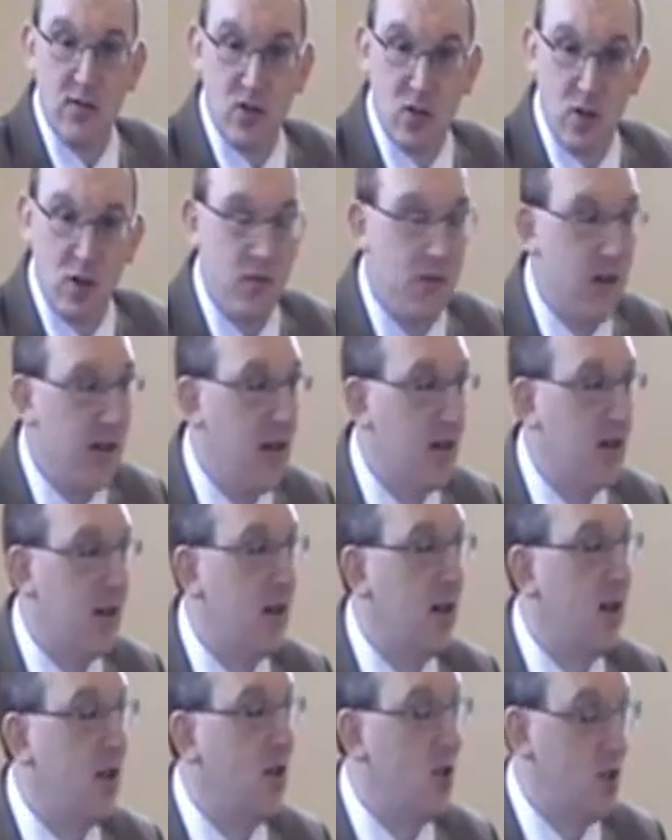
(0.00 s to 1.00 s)
of solving
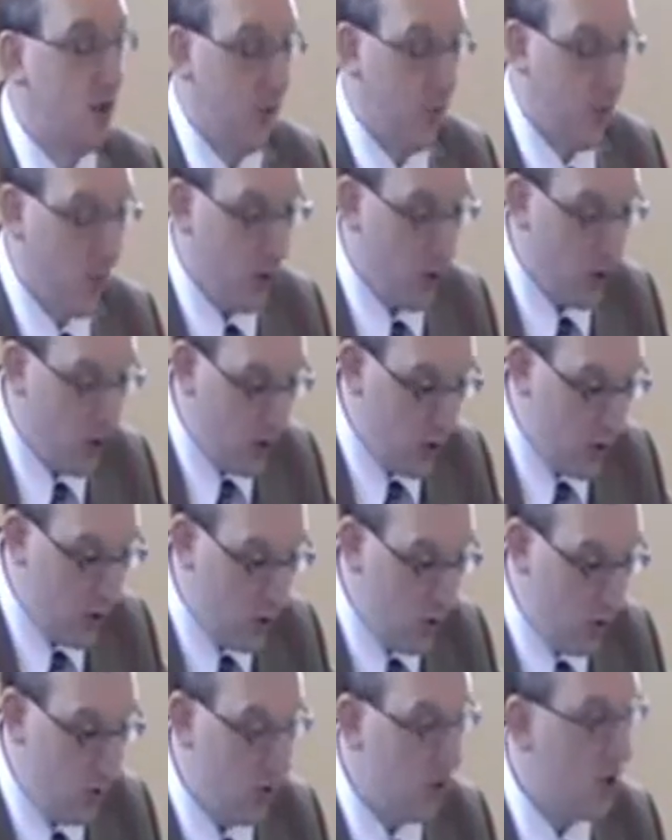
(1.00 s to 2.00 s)
it is for
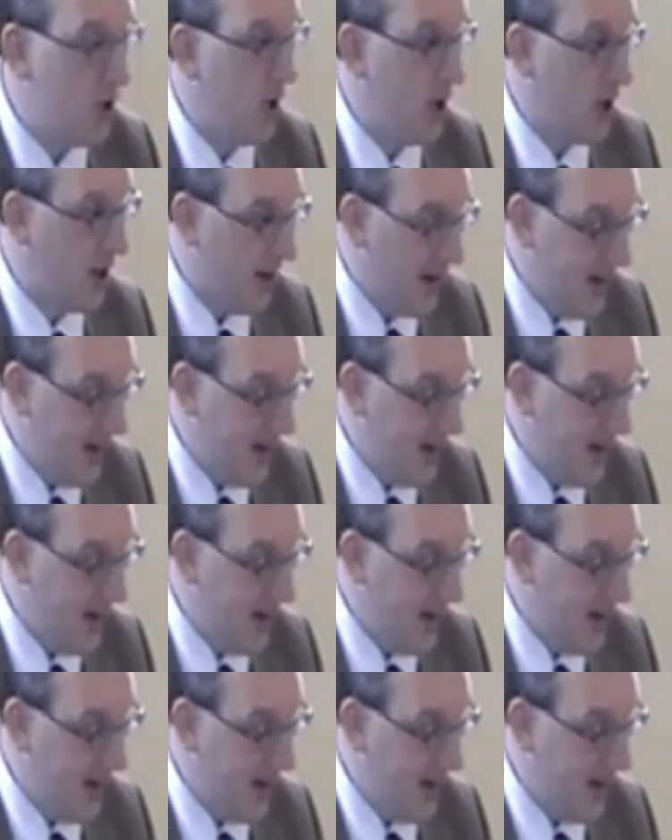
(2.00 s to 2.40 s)
you to